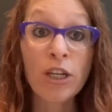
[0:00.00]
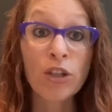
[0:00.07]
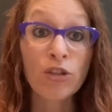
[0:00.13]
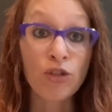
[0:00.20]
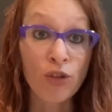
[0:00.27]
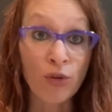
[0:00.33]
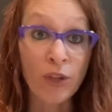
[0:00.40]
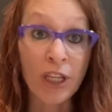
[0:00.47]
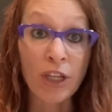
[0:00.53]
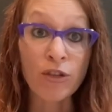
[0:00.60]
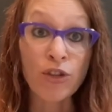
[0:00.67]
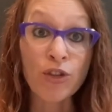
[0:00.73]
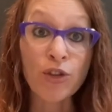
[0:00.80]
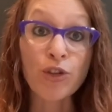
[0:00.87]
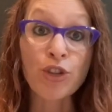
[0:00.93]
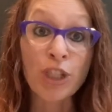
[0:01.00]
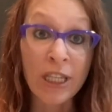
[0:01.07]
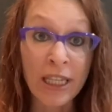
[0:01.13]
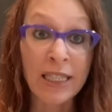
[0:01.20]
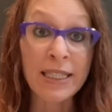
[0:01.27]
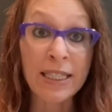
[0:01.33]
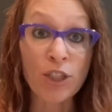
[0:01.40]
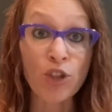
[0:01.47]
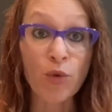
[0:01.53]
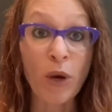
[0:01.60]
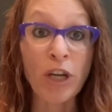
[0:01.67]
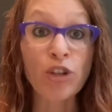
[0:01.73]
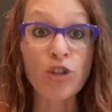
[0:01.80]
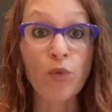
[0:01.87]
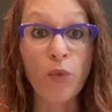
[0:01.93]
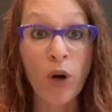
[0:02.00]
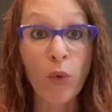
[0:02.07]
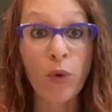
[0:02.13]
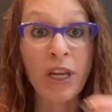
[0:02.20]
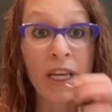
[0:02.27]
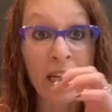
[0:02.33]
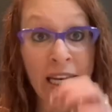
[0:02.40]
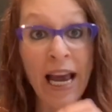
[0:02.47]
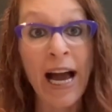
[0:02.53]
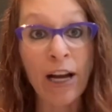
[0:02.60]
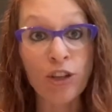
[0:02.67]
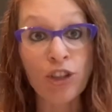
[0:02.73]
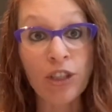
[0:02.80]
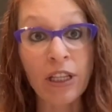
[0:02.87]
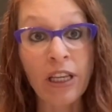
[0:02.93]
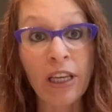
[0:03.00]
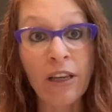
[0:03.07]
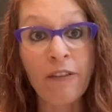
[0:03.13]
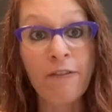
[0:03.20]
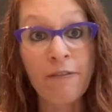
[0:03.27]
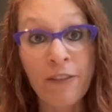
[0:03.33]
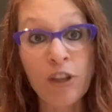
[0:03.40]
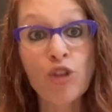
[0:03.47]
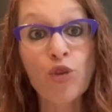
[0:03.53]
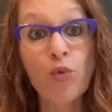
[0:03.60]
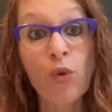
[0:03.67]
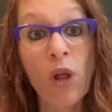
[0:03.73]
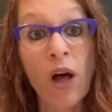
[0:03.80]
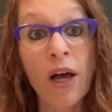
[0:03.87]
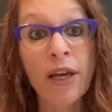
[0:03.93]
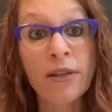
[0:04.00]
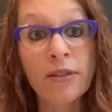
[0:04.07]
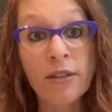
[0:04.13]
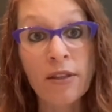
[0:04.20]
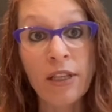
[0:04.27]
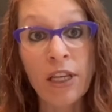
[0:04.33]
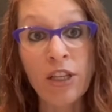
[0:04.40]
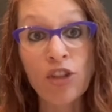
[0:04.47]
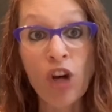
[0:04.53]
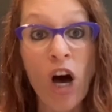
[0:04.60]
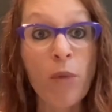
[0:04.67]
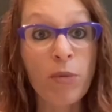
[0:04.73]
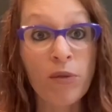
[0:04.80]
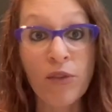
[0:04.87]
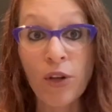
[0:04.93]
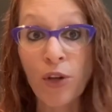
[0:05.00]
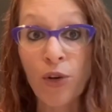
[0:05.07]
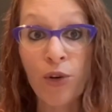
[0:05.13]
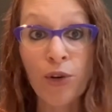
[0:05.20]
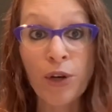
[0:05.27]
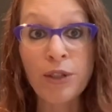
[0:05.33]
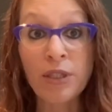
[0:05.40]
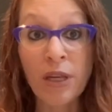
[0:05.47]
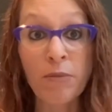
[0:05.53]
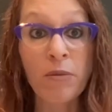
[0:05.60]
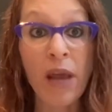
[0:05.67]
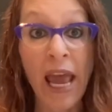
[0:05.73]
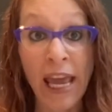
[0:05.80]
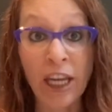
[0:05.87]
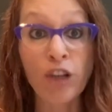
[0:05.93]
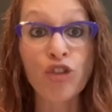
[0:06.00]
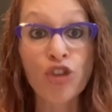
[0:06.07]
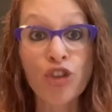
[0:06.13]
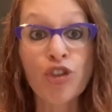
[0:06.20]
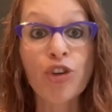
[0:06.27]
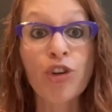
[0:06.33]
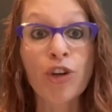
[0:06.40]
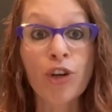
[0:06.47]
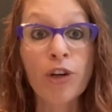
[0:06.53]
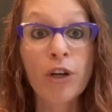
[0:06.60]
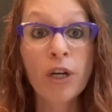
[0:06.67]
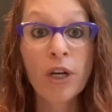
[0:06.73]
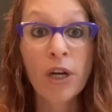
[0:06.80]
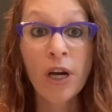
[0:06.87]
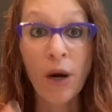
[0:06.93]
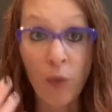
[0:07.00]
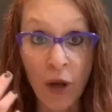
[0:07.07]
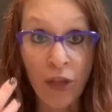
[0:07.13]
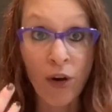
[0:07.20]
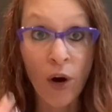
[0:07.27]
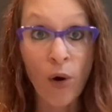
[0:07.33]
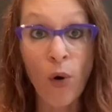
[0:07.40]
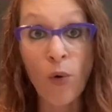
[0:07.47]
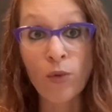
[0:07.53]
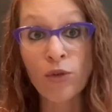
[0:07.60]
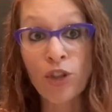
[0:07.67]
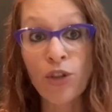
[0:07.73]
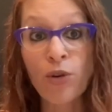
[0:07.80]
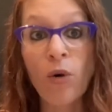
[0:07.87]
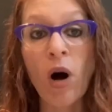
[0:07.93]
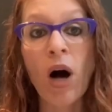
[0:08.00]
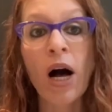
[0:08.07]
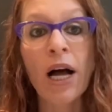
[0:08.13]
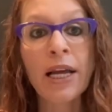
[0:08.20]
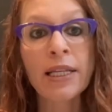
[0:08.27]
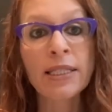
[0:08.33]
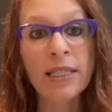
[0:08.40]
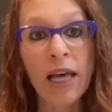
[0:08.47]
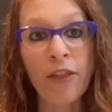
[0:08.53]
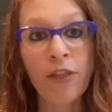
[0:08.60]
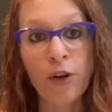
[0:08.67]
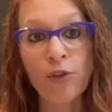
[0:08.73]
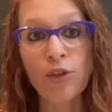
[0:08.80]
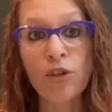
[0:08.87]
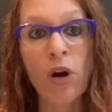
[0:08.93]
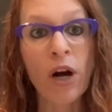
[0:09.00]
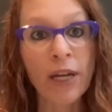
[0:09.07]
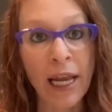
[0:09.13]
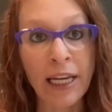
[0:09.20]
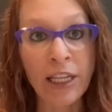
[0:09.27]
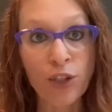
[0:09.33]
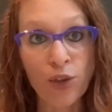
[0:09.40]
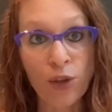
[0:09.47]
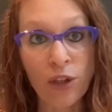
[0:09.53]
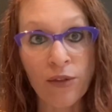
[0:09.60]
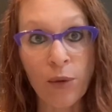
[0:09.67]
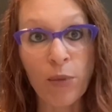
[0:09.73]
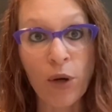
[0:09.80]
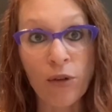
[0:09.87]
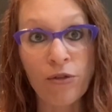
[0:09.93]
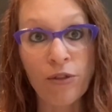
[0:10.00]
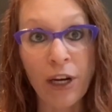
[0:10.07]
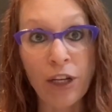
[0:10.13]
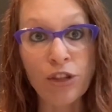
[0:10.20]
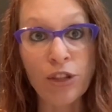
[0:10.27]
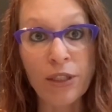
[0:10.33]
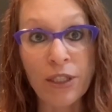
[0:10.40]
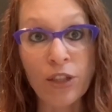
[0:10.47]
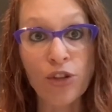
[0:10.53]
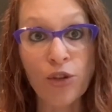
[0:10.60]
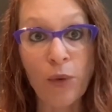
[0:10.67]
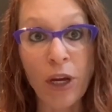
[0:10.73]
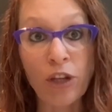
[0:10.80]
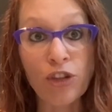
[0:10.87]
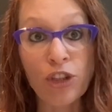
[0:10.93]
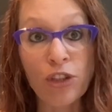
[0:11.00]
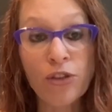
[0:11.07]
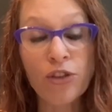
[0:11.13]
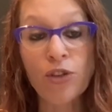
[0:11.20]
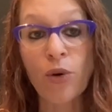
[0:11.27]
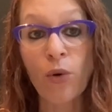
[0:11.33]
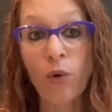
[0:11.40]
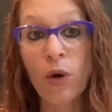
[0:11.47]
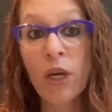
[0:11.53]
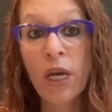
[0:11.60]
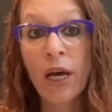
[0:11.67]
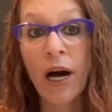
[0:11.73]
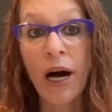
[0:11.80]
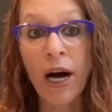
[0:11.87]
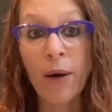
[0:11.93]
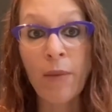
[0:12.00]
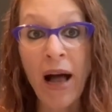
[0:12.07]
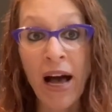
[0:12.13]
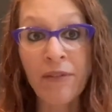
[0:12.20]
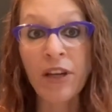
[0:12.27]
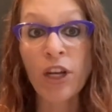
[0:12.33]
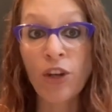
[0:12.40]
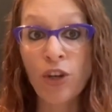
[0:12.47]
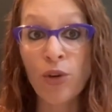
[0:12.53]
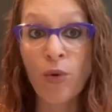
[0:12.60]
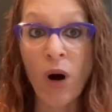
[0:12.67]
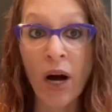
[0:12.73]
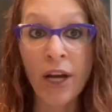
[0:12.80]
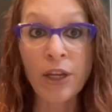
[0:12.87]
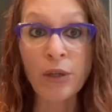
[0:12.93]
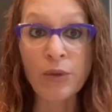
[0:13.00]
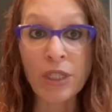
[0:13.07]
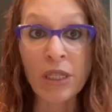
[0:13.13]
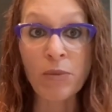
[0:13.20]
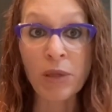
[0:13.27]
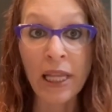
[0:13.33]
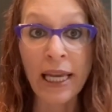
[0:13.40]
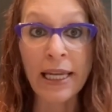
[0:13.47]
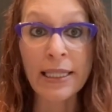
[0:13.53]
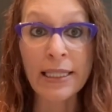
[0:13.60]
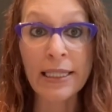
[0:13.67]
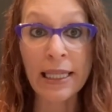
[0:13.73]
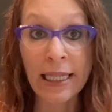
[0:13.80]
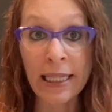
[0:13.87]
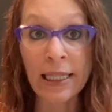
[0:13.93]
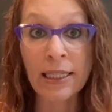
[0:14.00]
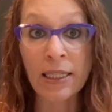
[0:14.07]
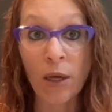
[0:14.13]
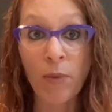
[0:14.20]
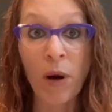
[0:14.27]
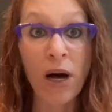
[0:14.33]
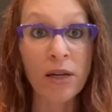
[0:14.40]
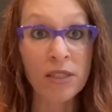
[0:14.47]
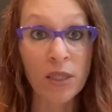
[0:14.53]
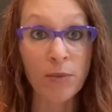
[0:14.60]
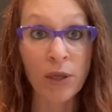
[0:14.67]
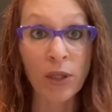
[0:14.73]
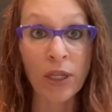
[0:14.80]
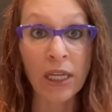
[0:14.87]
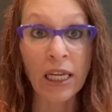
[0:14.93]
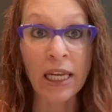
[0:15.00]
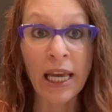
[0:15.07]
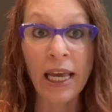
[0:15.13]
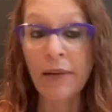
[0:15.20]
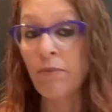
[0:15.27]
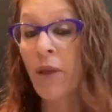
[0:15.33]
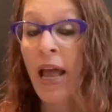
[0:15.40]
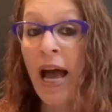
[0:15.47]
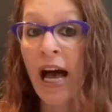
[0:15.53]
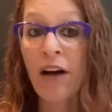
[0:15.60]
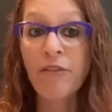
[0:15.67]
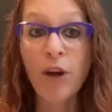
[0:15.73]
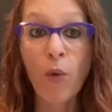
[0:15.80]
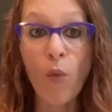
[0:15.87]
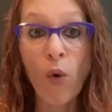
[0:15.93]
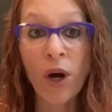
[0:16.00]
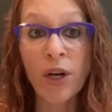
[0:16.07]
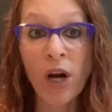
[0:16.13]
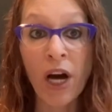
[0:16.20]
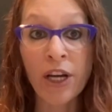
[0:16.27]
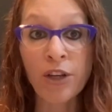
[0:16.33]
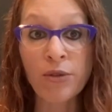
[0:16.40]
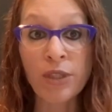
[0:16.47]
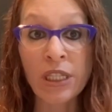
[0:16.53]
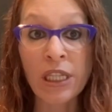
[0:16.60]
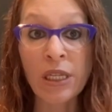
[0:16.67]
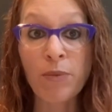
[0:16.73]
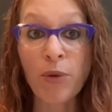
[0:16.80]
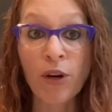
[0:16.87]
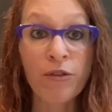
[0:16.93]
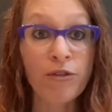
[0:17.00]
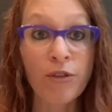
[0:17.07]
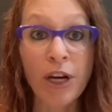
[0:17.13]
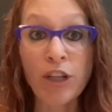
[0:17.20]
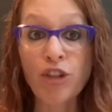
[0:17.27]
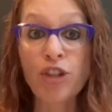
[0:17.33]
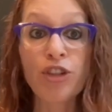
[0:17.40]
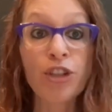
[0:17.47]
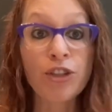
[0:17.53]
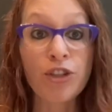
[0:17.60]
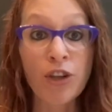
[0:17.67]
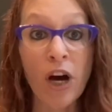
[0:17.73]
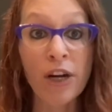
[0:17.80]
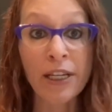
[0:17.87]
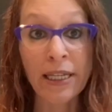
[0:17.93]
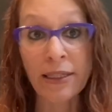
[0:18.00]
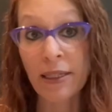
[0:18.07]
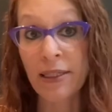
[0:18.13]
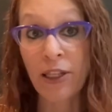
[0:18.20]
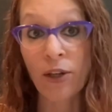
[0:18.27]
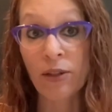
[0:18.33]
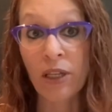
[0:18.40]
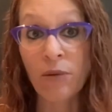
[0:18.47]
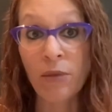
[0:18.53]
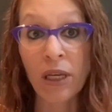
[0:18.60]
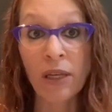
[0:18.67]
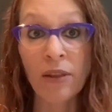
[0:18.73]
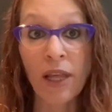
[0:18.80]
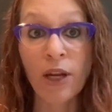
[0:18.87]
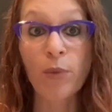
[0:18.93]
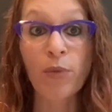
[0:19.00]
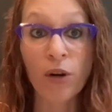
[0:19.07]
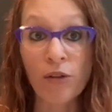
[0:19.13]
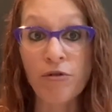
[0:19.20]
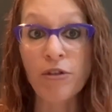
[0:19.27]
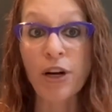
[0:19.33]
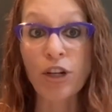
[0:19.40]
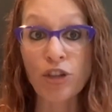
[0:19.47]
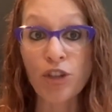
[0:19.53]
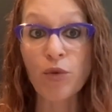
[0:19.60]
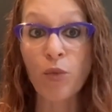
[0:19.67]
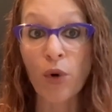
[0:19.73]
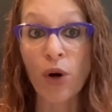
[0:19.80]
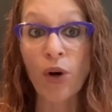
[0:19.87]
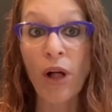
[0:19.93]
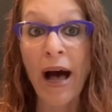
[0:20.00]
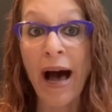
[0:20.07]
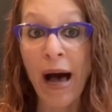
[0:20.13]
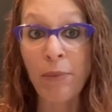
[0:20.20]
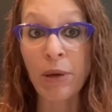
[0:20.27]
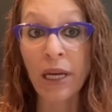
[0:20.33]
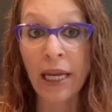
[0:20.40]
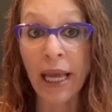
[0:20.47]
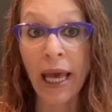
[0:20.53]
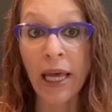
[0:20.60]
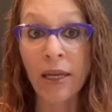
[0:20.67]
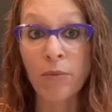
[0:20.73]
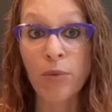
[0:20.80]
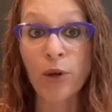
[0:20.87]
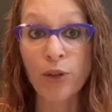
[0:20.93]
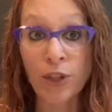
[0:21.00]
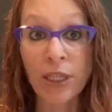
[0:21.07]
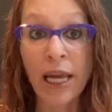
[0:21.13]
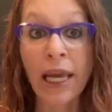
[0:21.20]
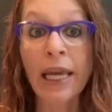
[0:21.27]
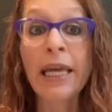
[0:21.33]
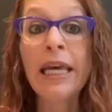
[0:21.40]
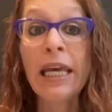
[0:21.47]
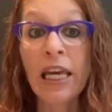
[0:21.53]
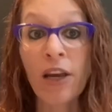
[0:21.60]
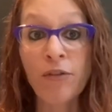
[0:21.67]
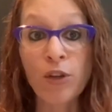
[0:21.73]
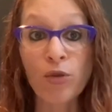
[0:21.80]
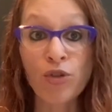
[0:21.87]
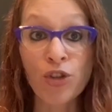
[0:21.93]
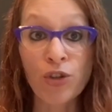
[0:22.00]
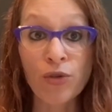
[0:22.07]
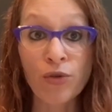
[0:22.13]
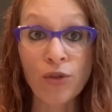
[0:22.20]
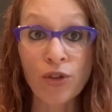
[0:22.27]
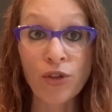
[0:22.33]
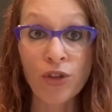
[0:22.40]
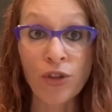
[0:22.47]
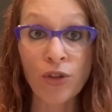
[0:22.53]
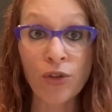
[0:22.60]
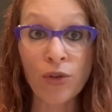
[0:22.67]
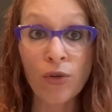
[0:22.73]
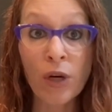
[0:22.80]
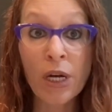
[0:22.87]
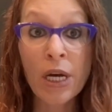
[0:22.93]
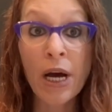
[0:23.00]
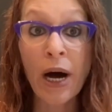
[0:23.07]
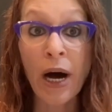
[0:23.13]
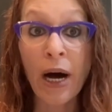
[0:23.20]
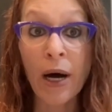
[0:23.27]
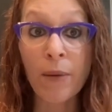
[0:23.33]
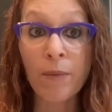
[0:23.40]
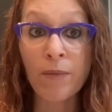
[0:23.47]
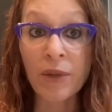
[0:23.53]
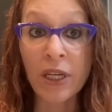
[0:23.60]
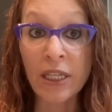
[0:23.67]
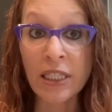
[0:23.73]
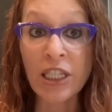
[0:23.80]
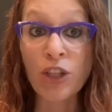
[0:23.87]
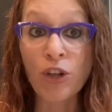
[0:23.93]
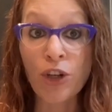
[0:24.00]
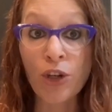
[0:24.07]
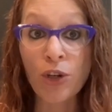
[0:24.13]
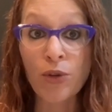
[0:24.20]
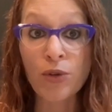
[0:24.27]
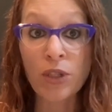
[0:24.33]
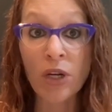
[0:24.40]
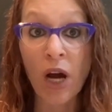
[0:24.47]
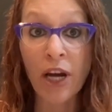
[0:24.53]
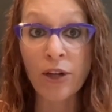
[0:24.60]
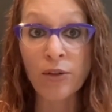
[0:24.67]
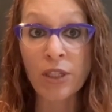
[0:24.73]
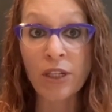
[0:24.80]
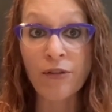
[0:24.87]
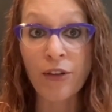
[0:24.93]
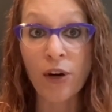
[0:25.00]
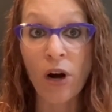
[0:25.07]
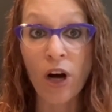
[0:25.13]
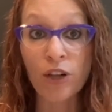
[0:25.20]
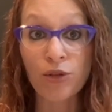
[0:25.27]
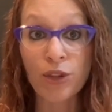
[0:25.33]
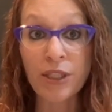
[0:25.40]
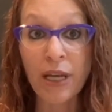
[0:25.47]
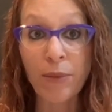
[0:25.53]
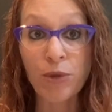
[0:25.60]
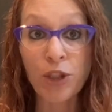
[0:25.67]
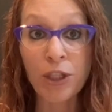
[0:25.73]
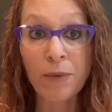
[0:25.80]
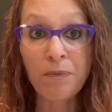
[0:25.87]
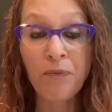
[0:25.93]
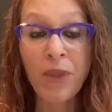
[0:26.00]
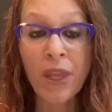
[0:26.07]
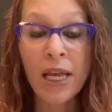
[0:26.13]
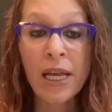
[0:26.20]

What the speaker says: do the insertion in a situation where we can actually visualize the top of the uterus and ensure with our own 2 eyes that there's not any sort of a perforation situation. So having a new IUD placed is a possibility, and having one IUD perforation does not necessarily mean that a perforation will happen again per se if you choose to continue to use an IUD for contraception.